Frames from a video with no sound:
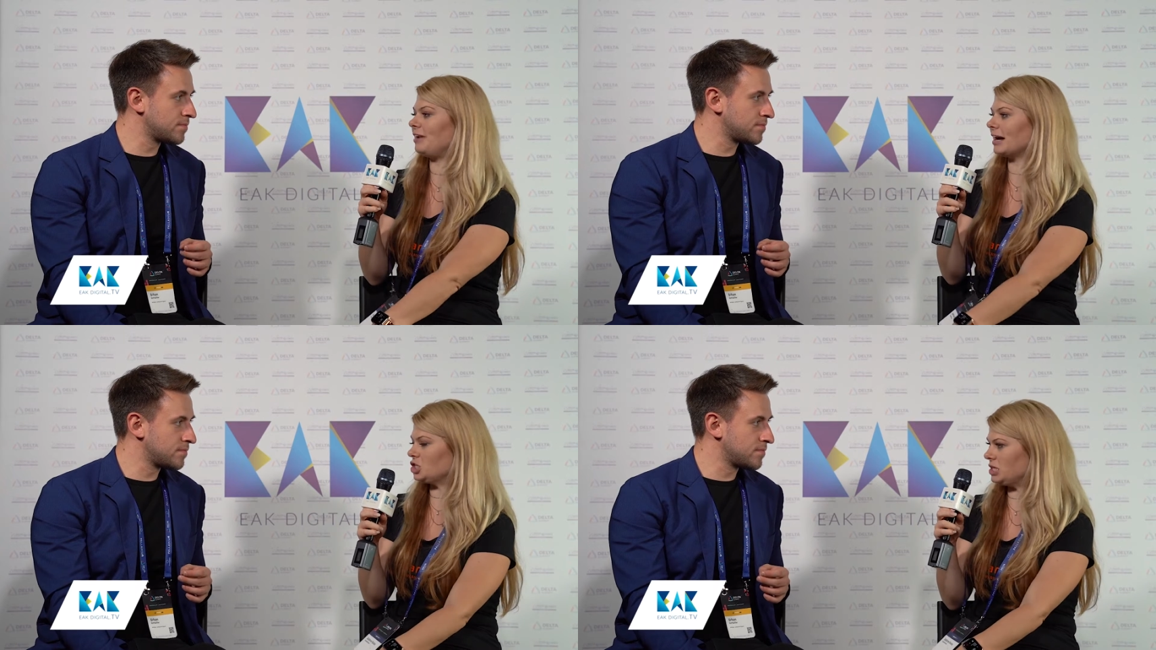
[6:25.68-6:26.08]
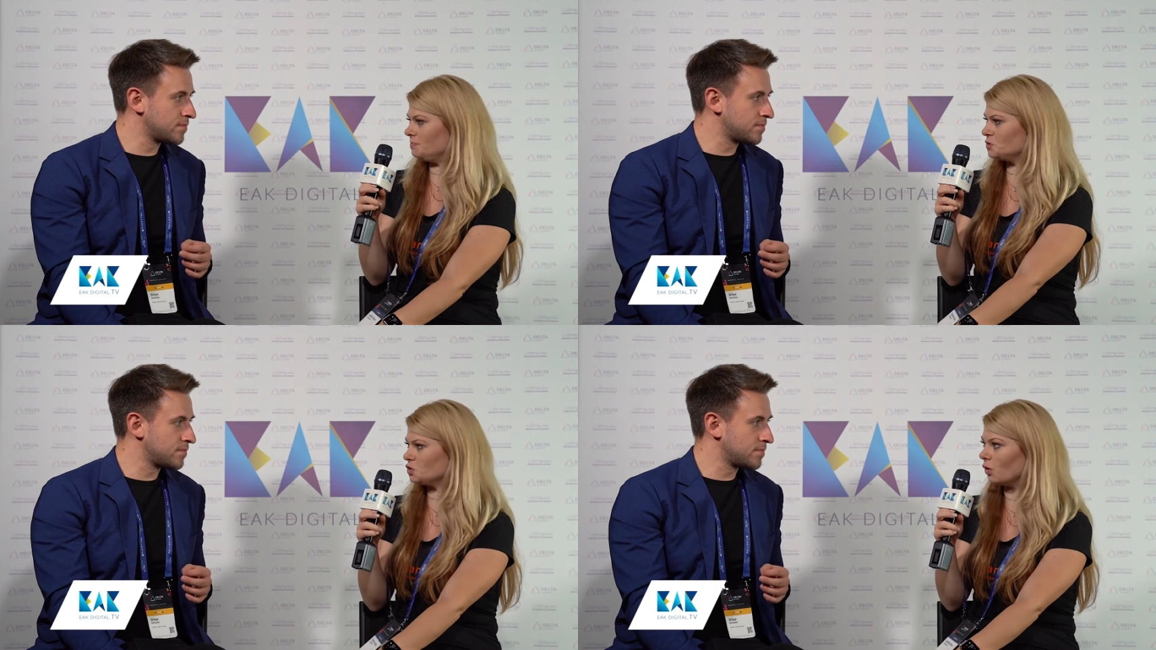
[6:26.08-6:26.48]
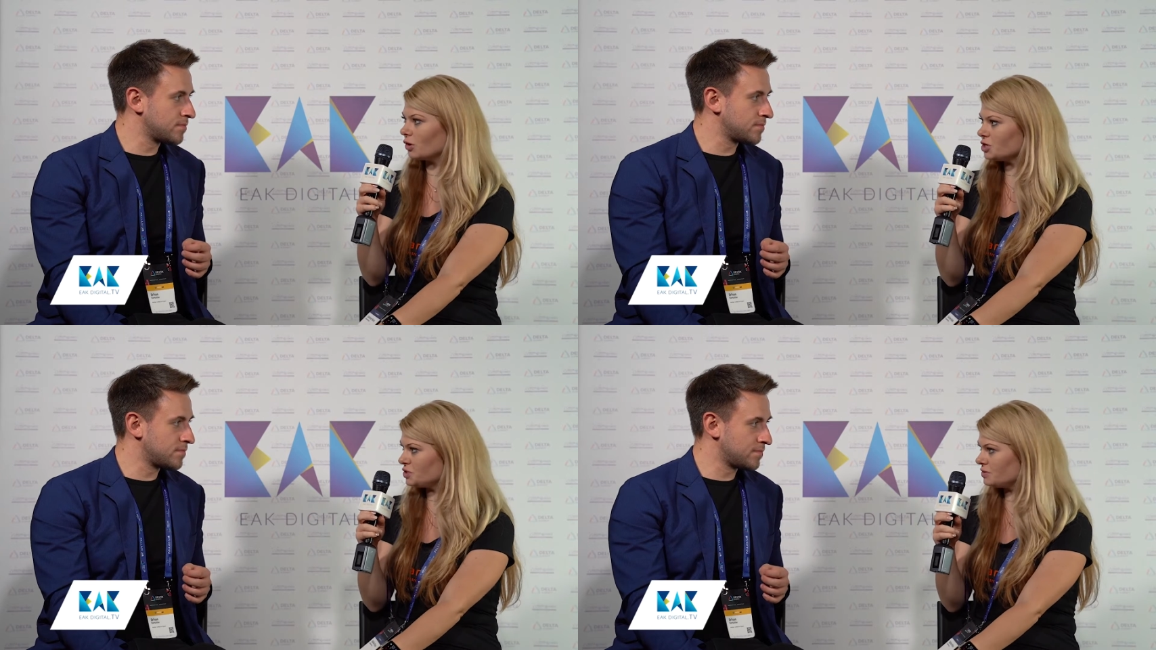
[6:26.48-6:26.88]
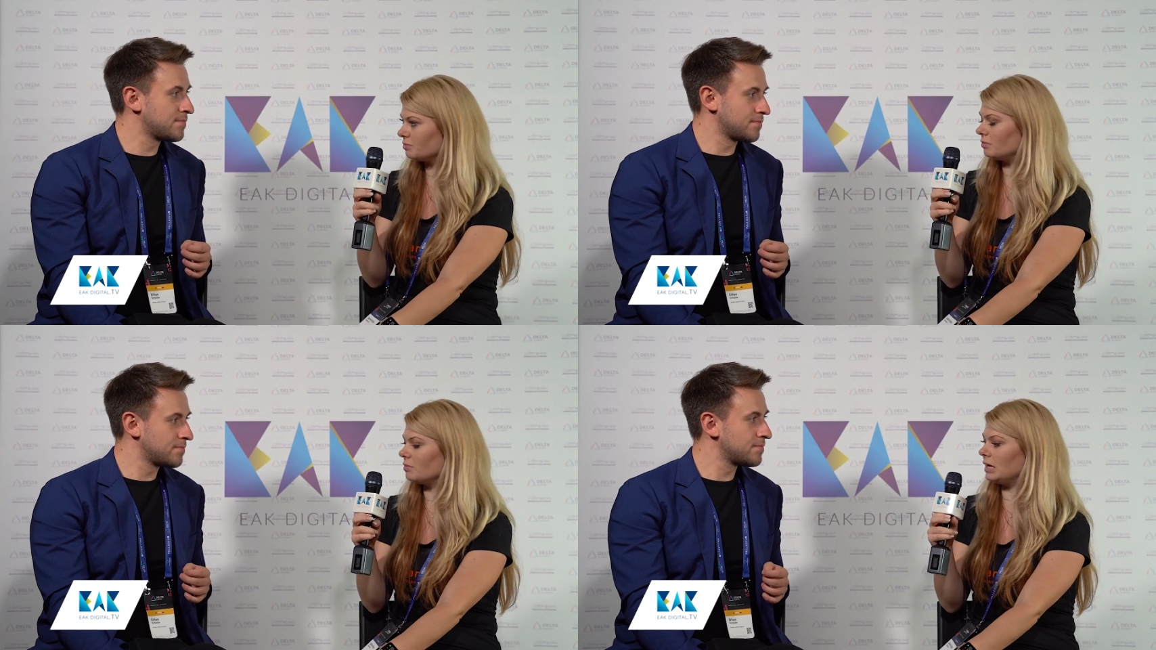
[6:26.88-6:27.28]
Speaker 1: flagship
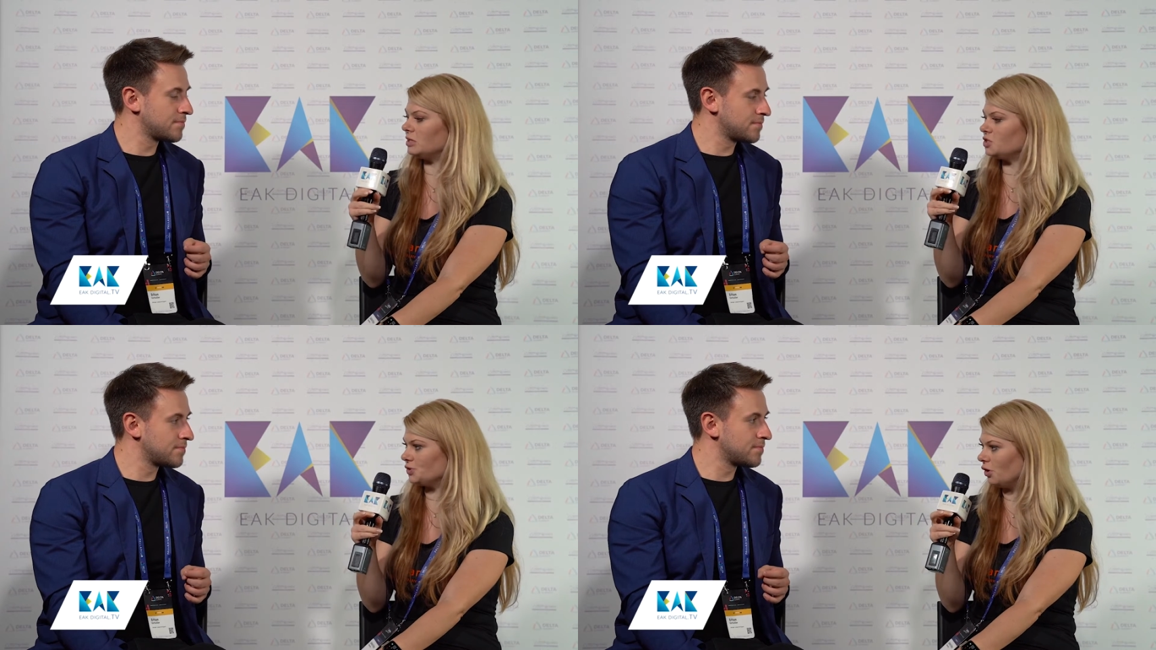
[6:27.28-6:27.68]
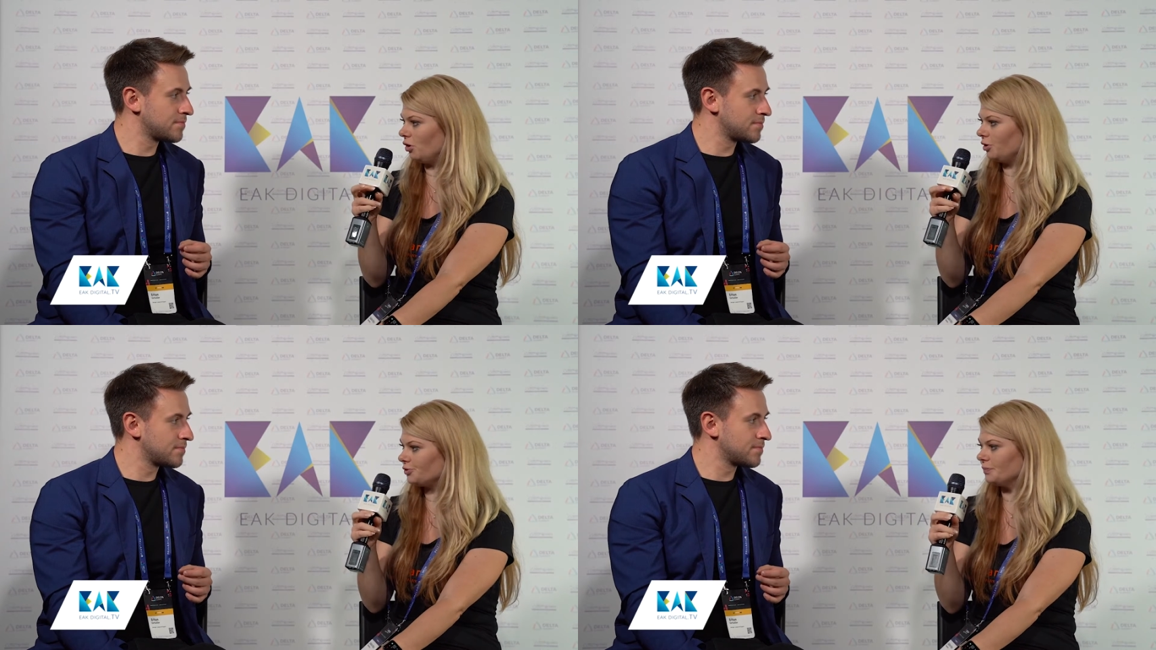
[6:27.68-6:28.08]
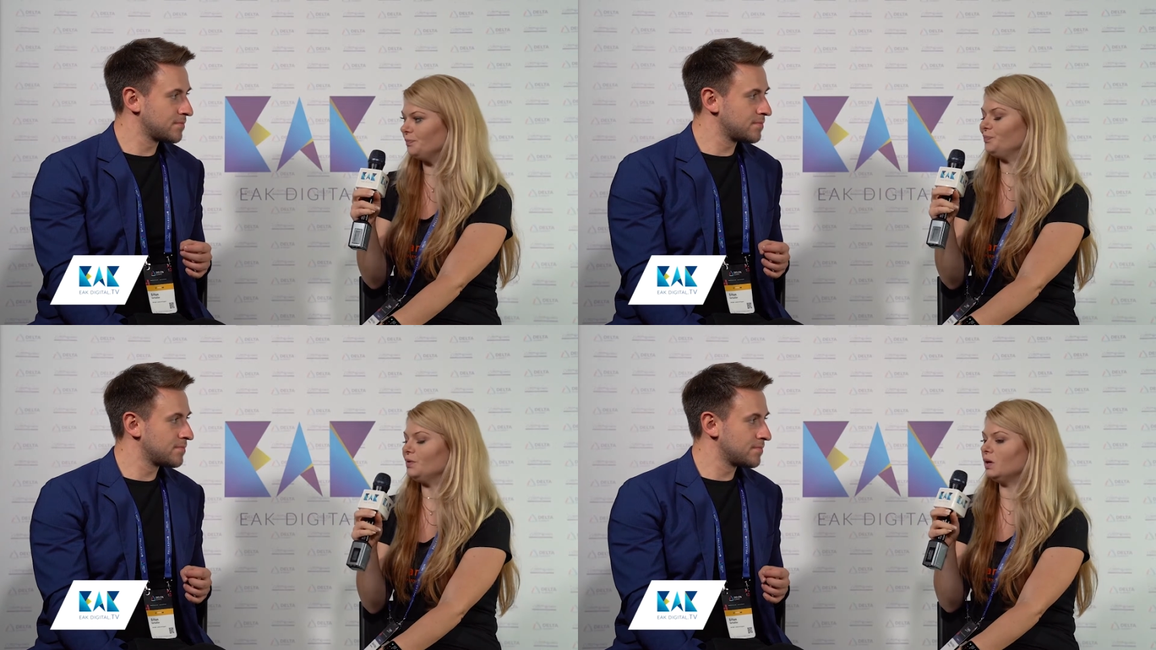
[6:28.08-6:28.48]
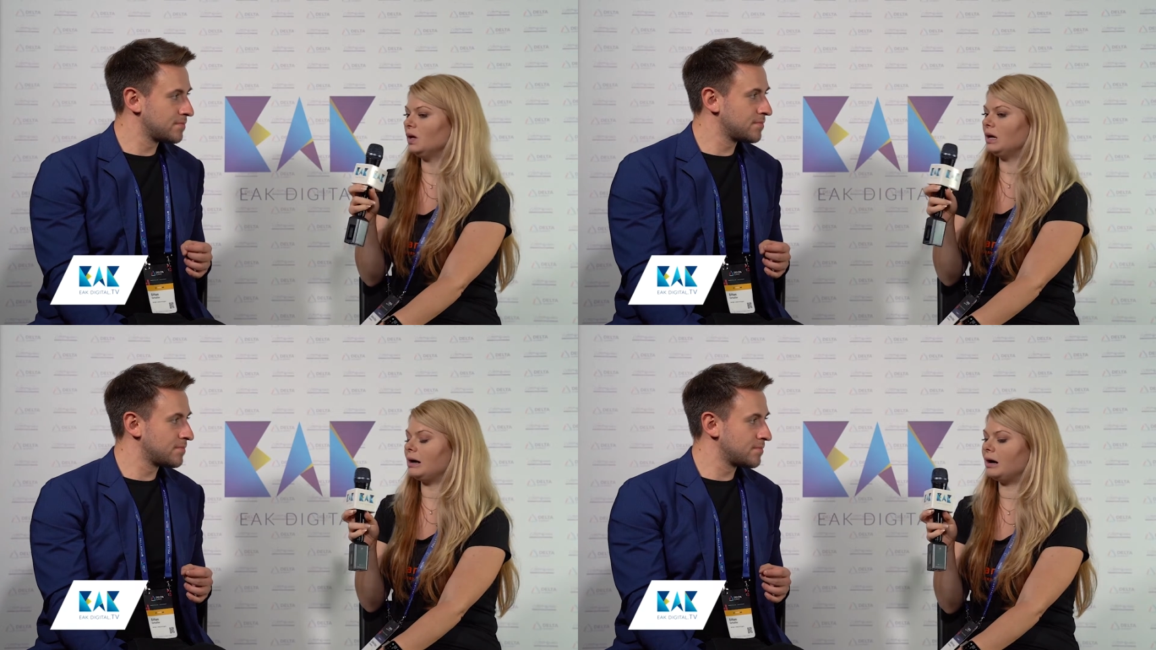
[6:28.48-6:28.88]
stores installed,
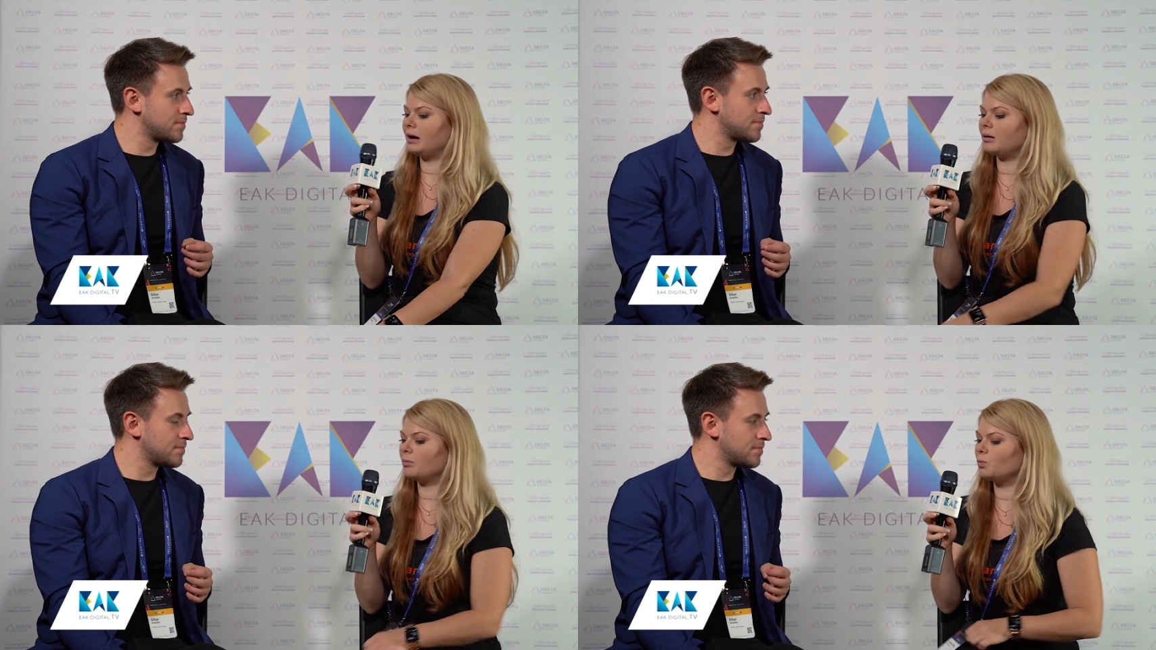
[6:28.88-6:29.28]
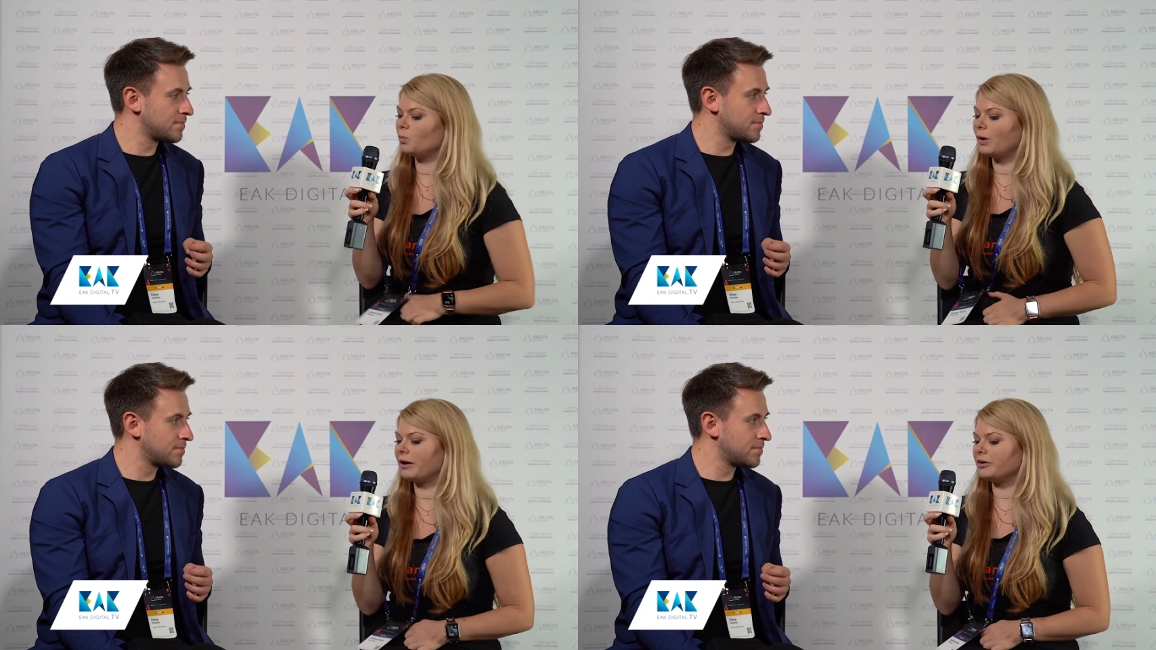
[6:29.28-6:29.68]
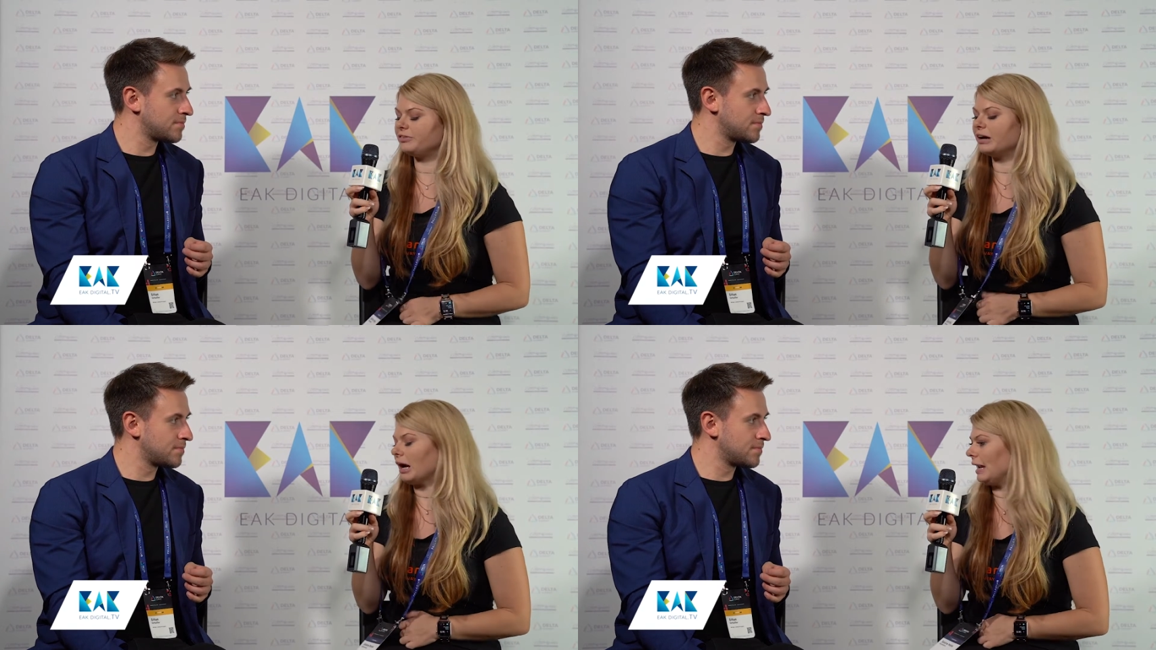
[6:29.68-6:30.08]
um, where their